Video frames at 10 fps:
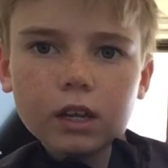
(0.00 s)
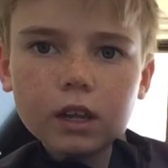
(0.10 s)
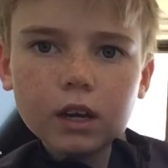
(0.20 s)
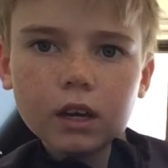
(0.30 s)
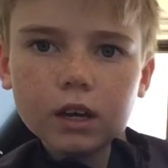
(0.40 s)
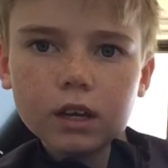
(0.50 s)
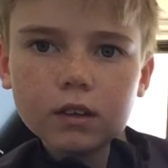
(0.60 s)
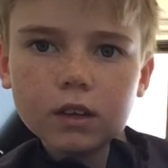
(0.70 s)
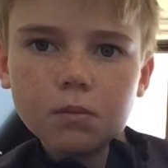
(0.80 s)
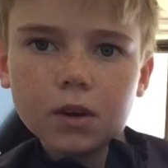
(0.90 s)
That guy gets
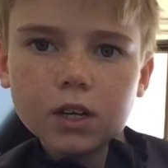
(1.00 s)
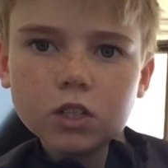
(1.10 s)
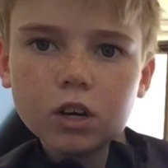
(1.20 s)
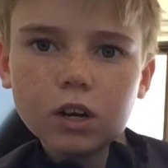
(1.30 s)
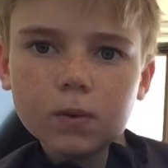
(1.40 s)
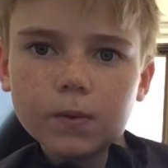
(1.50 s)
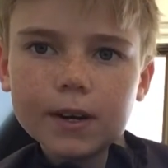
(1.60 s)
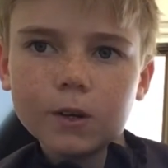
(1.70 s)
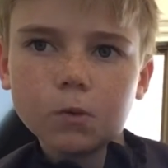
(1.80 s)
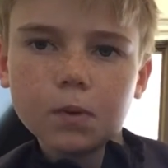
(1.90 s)
eaten by a shark when
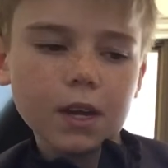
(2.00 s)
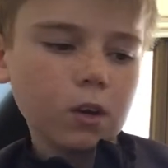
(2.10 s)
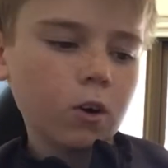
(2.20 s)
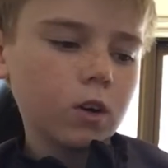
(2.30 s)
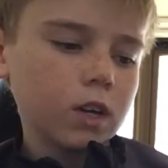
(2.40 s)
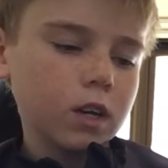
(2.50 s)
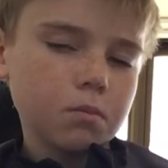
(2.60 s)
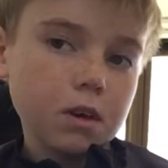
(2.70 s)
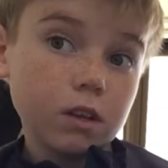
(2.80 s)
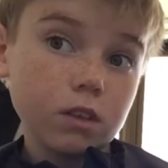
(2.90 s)
he was being cocky
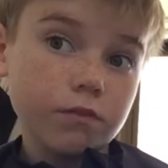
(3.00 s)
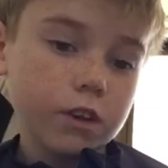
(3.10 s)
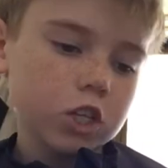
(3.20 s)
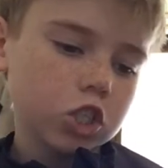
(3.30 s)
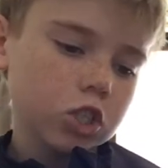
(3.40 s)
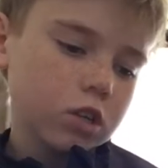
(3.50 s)
about the fish.